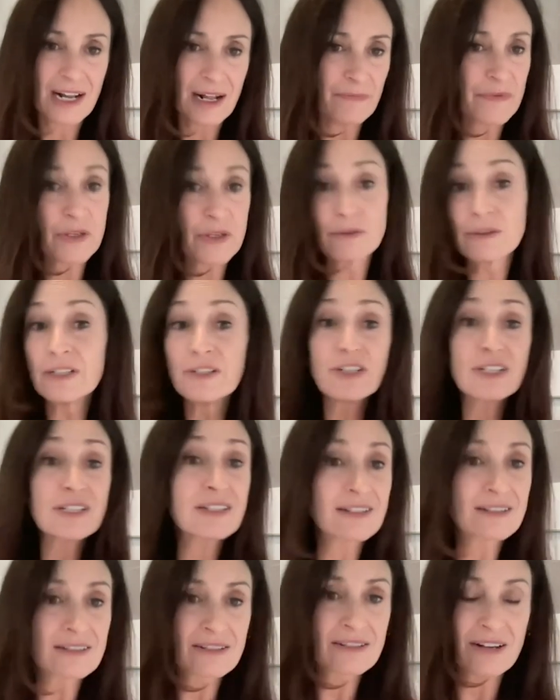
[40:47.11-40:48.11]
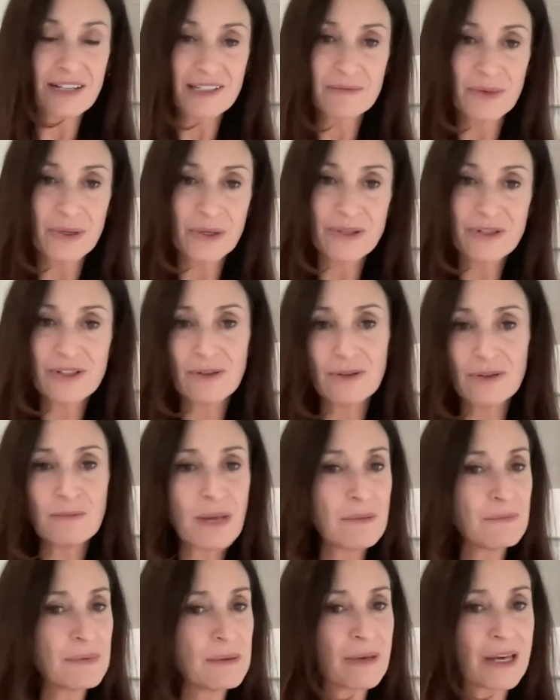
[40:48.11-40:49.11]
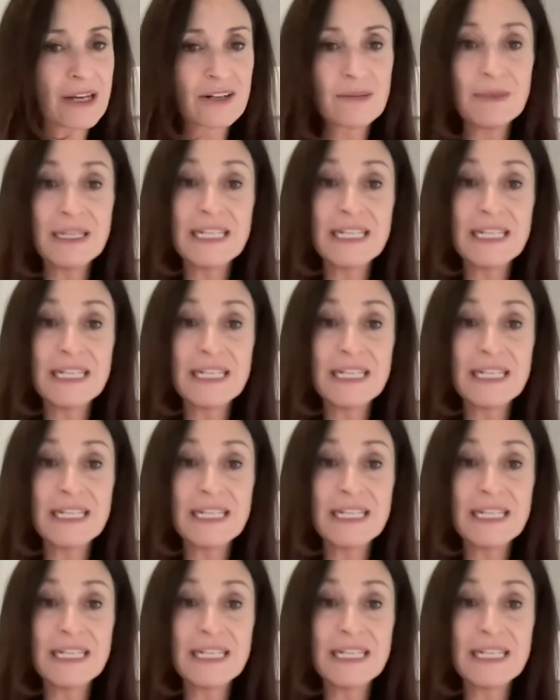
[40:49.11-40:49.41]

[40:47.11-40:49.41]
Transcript: Um, so logistics costs more. So it might be better to